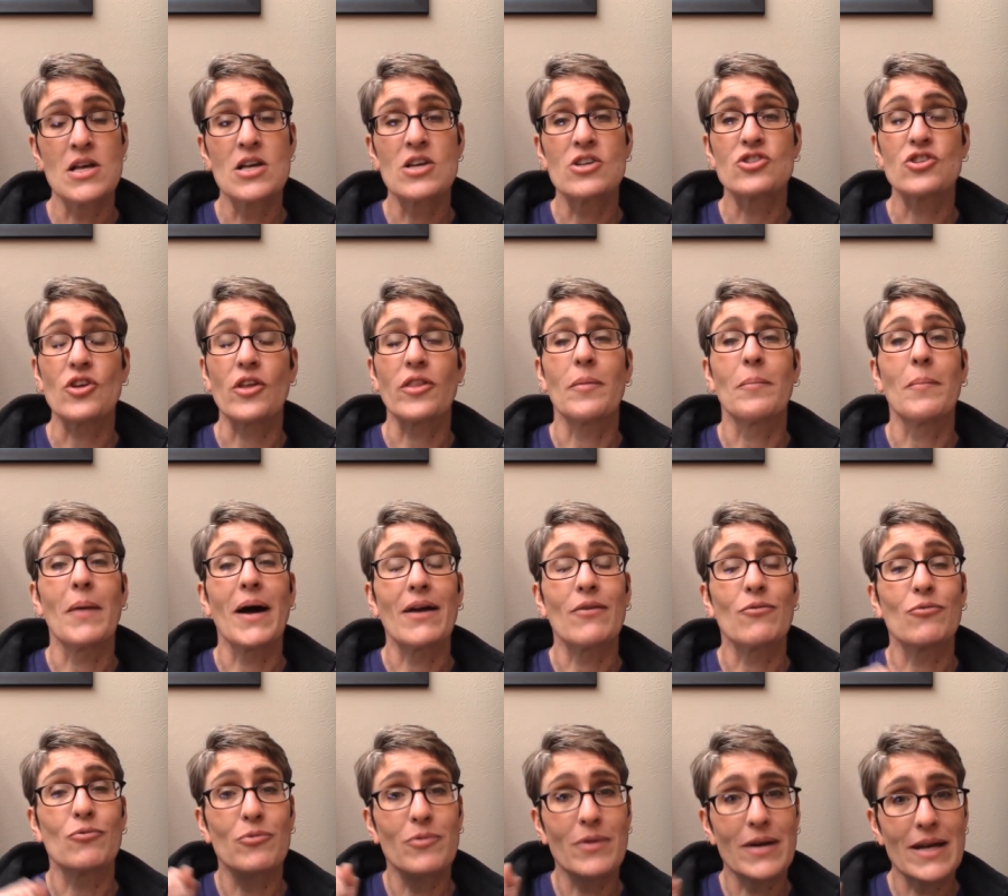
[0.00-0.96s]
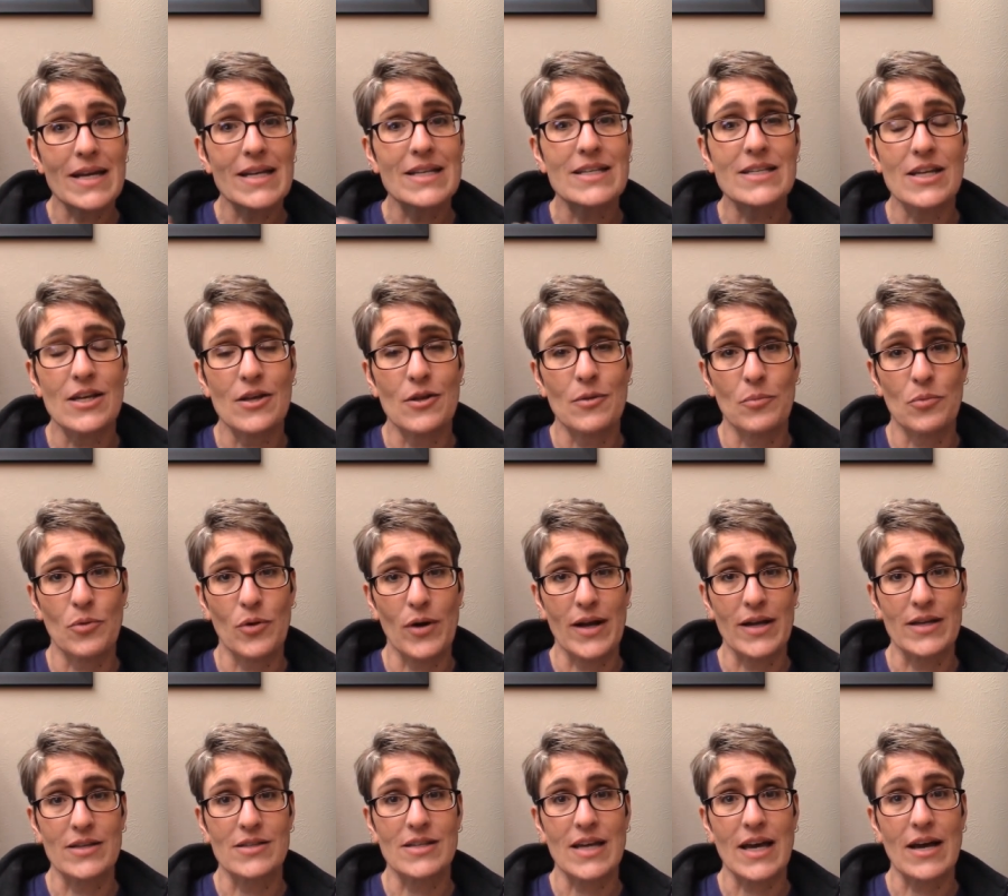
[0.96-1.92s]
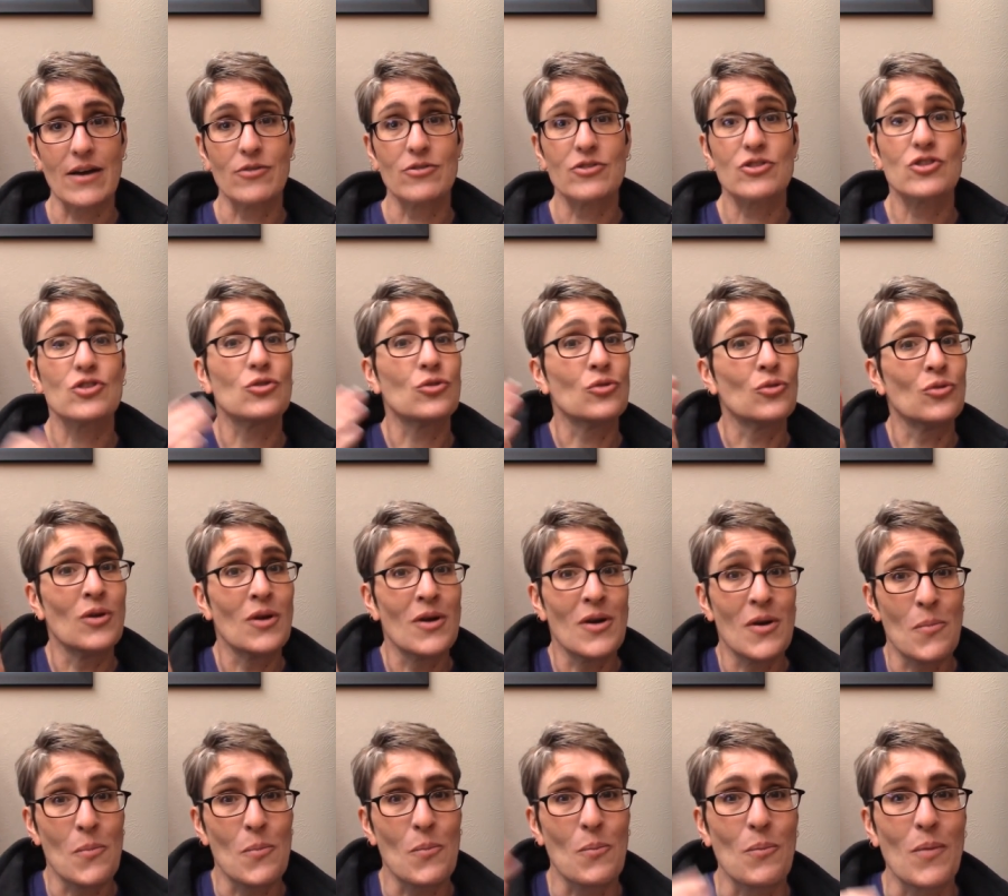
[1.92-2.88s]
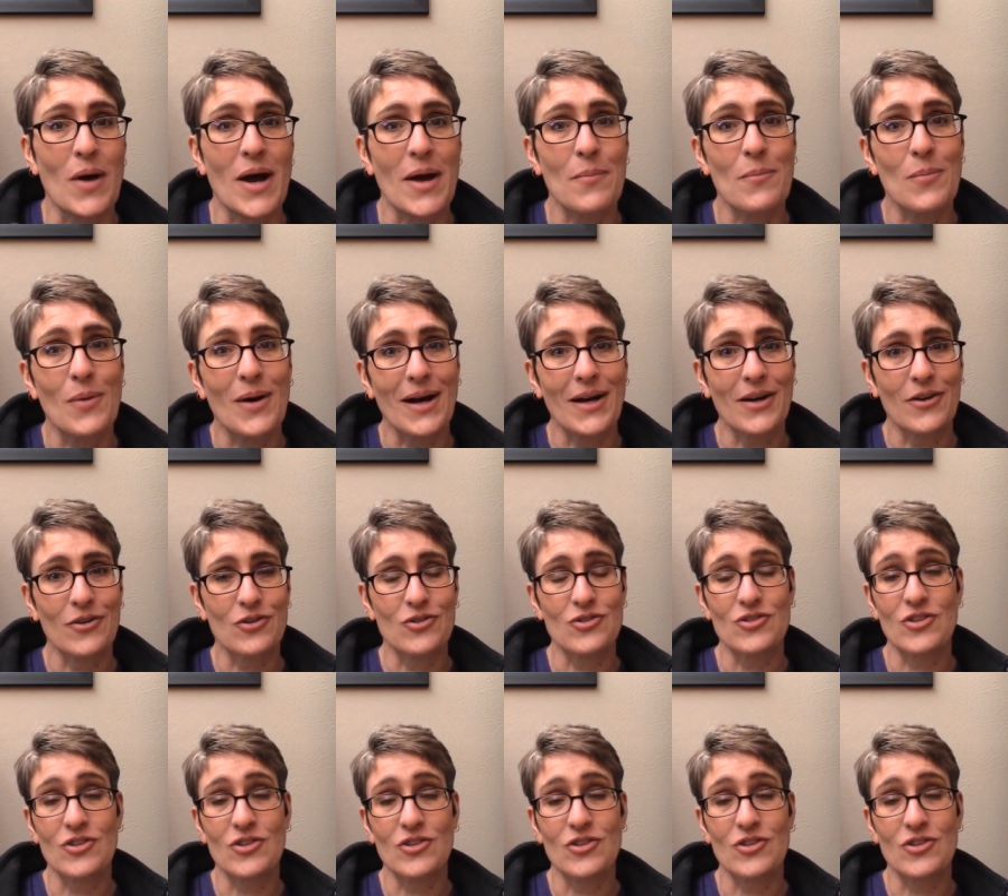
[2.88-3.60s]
so that my retail price out to my buyers,